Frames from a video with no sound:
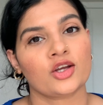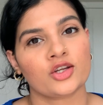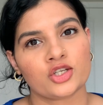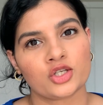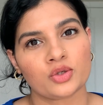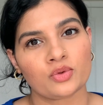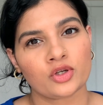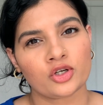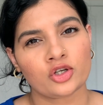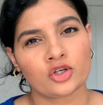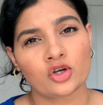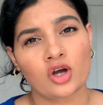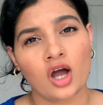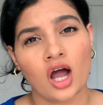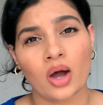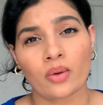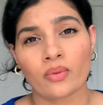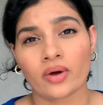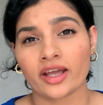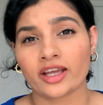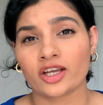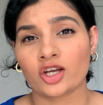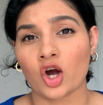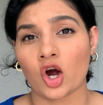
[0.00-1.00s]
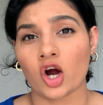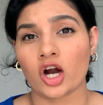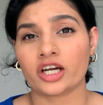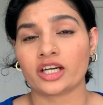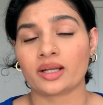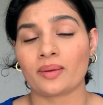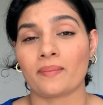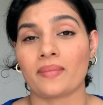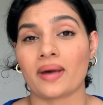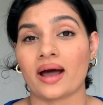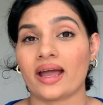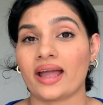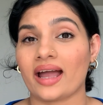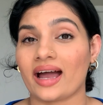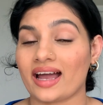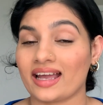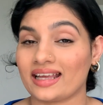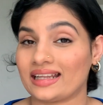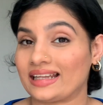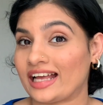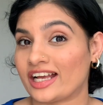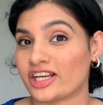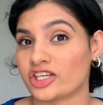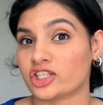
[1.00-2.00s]
Do you want to know how I got my
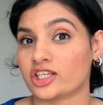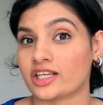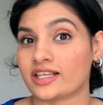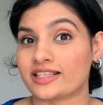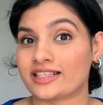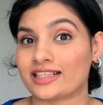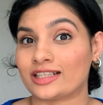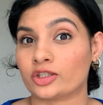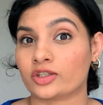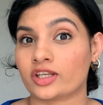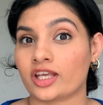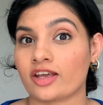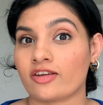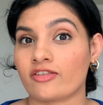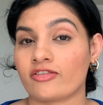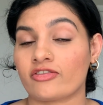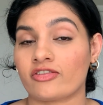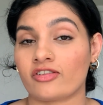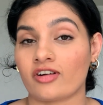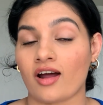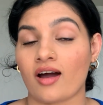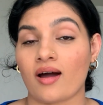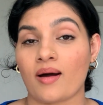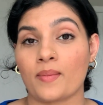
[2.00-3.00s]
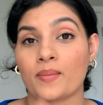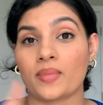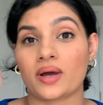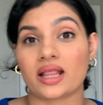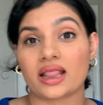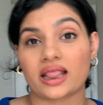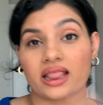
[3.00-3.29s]
eyelashes looking from